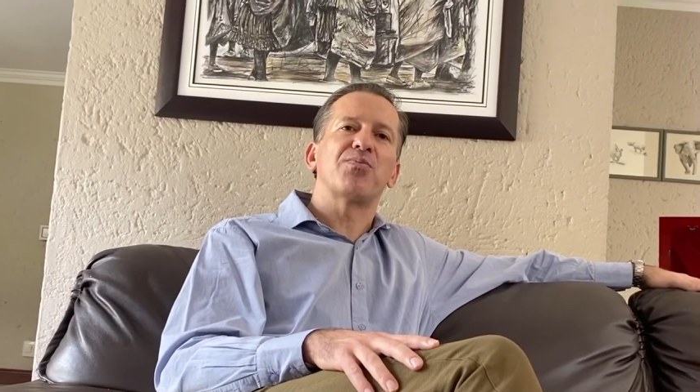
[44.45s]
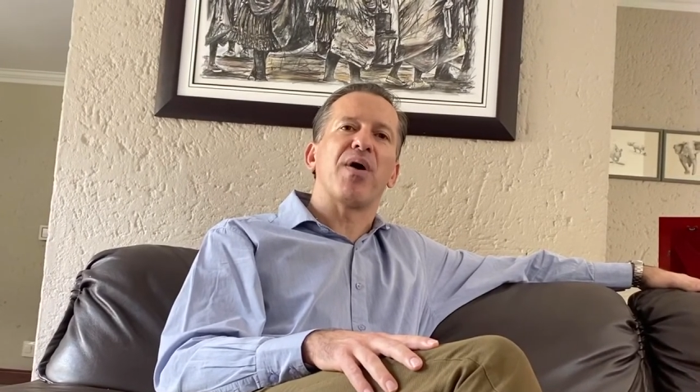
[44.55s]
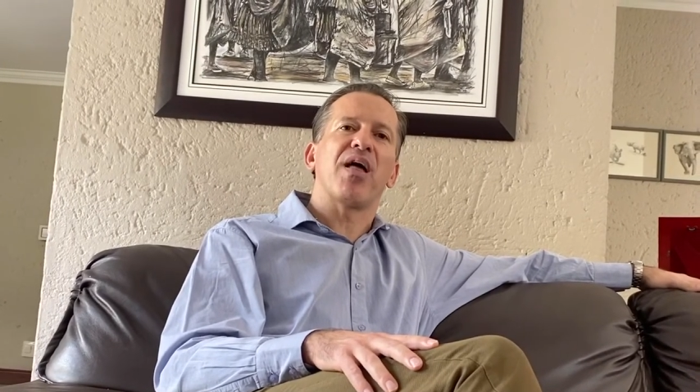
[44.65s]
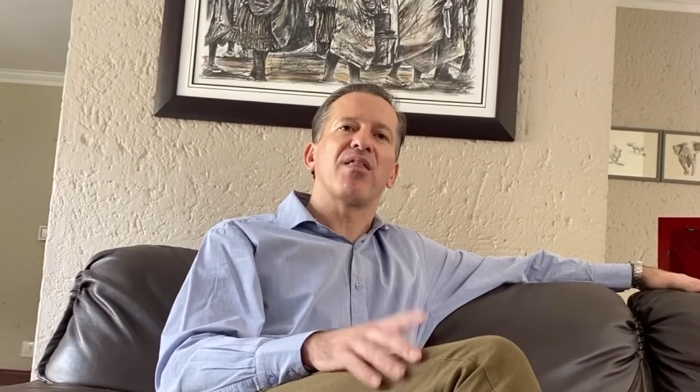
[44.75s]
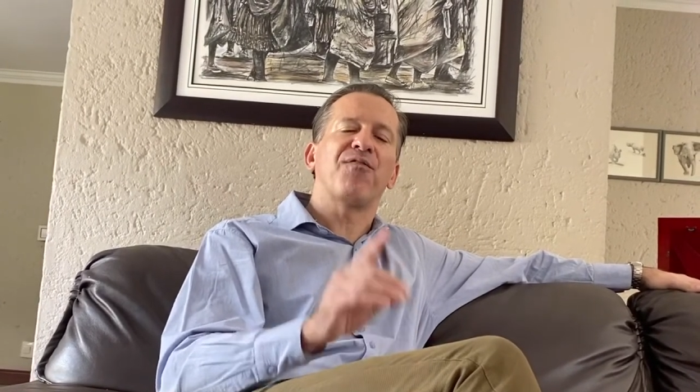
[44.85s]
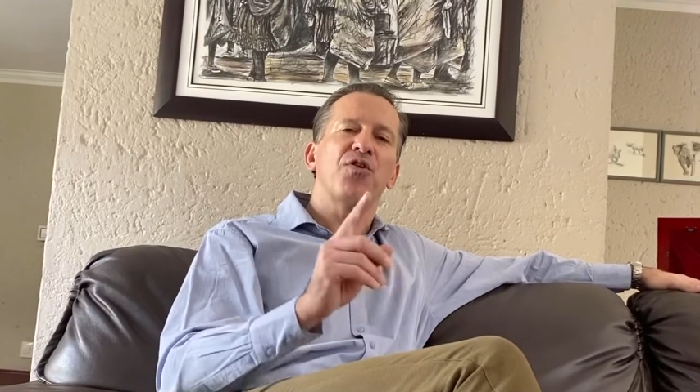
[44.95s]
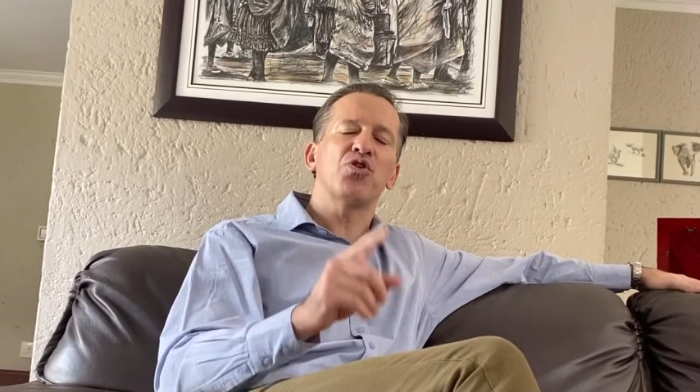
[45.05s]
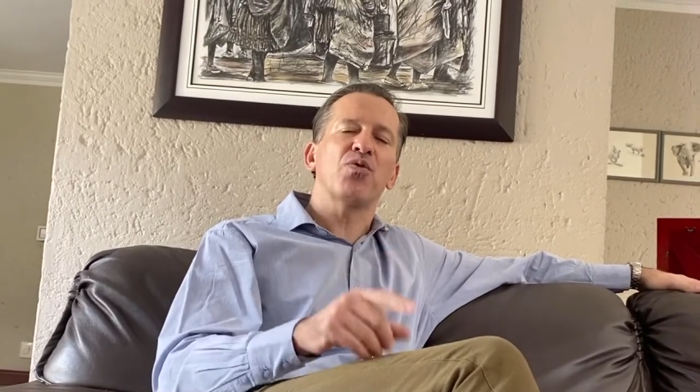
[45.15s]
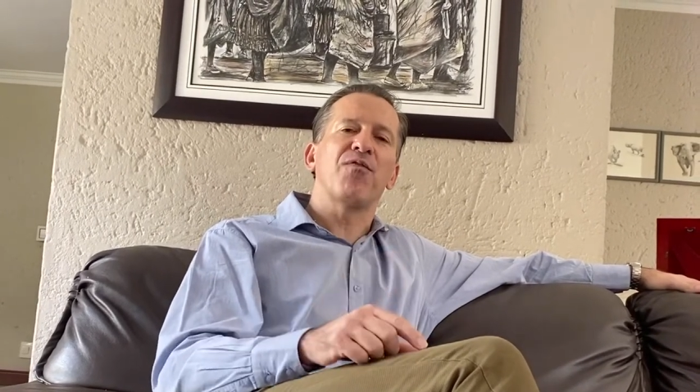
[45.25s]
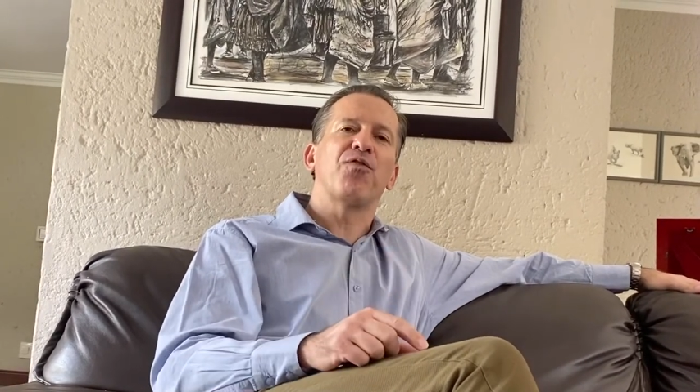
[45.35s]
But the
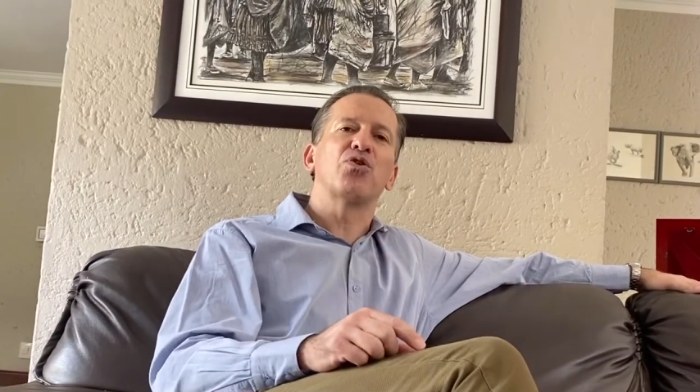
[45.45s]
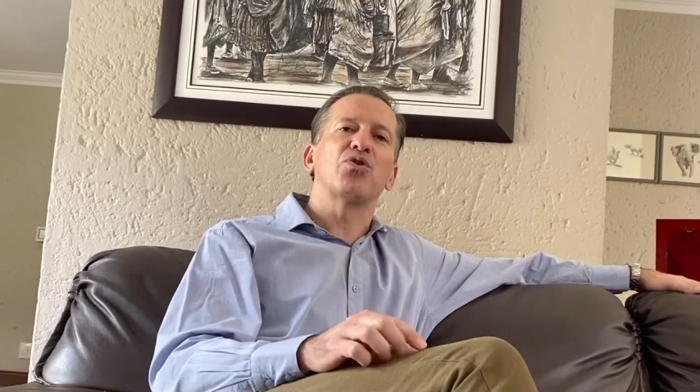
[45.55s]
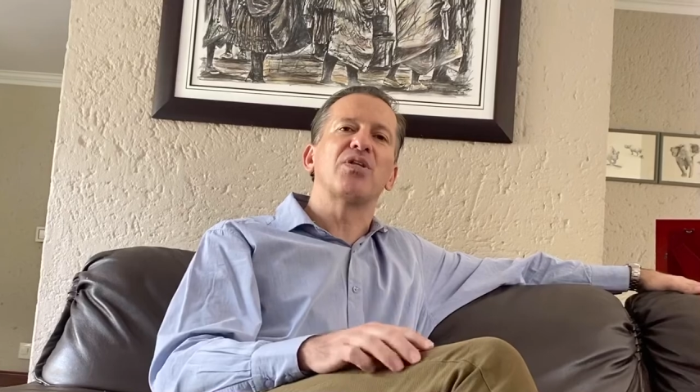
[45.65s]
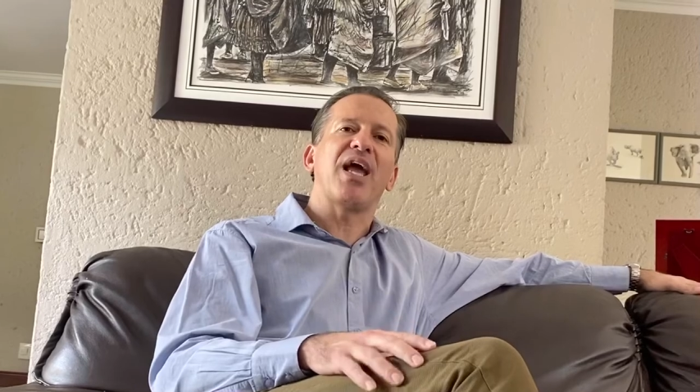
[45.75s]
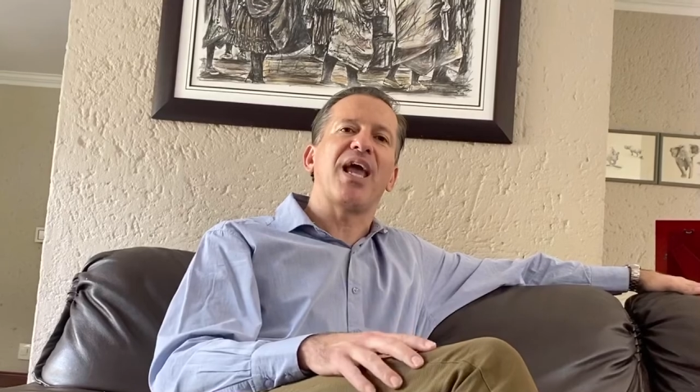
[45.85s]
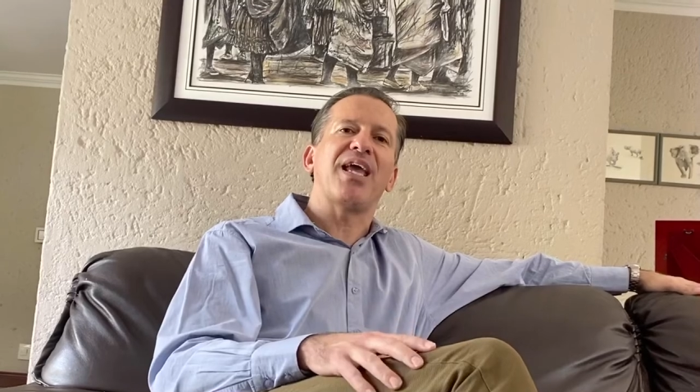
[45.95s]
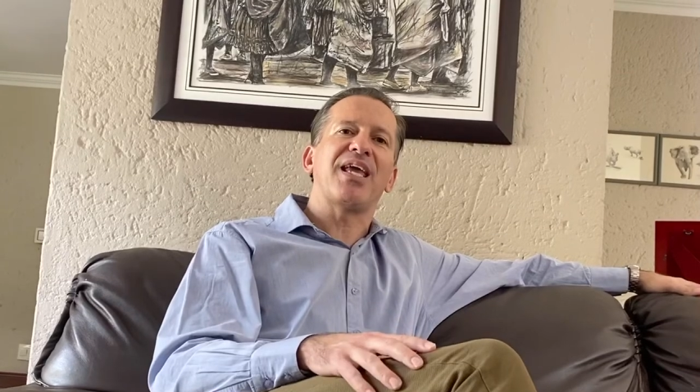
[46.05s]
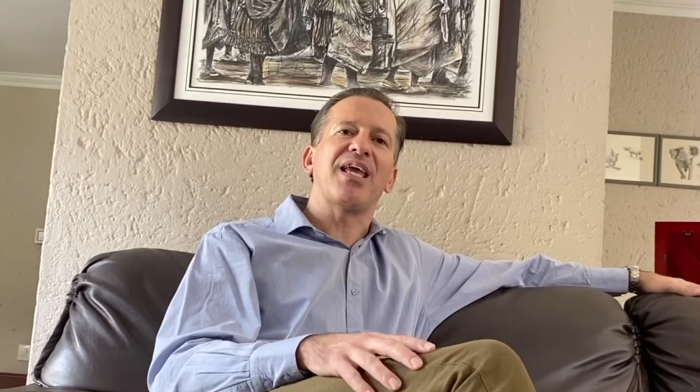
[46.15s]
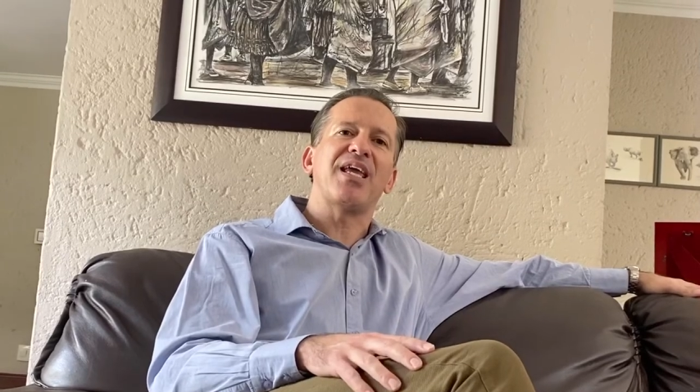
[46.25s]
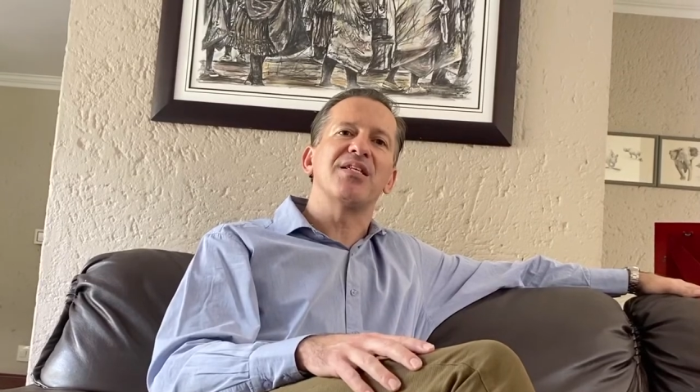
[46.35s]
first one for today
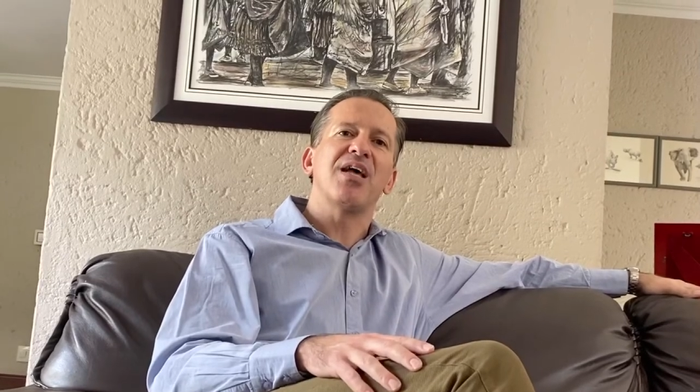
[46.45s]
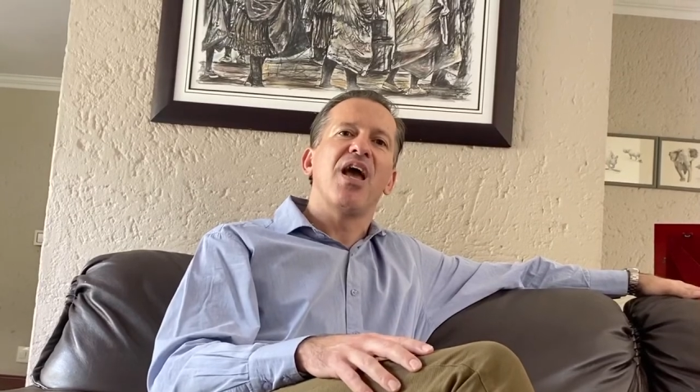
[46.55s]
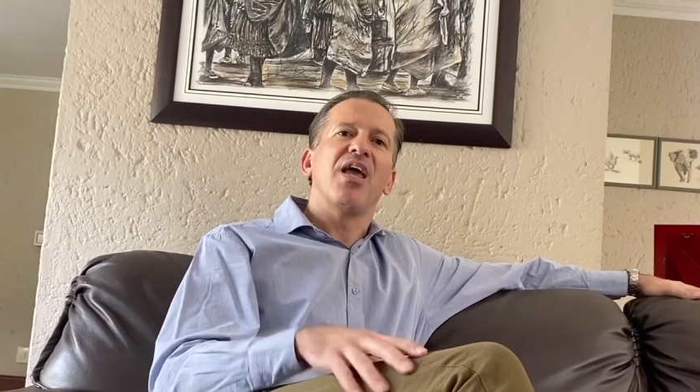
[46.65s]
is,